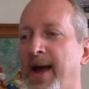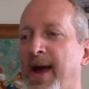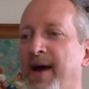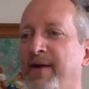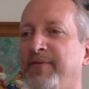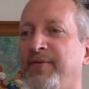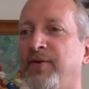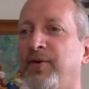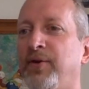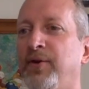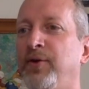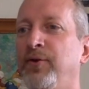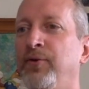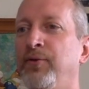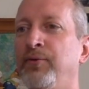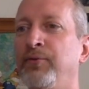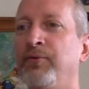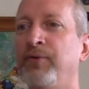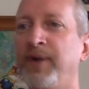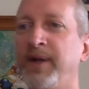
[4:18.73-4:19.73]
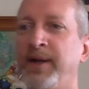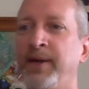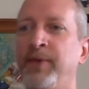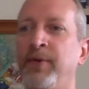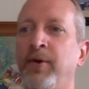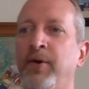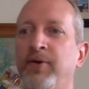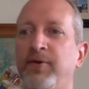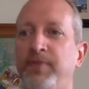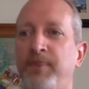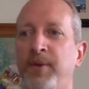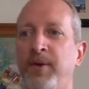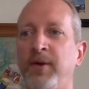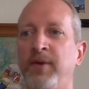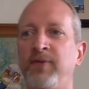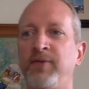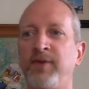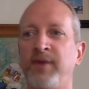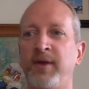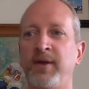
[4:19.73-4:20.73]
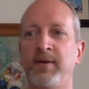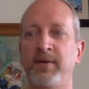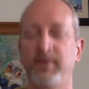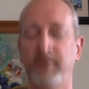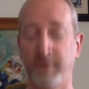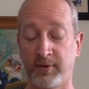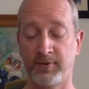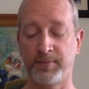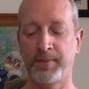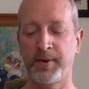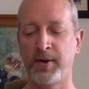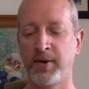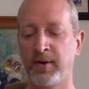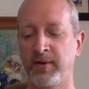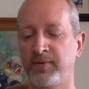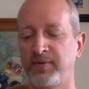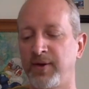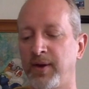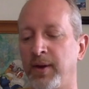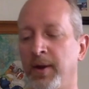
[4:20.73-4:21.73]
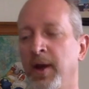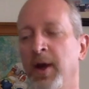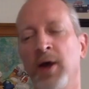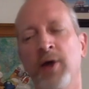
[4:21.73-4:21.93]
after you read it or experience it.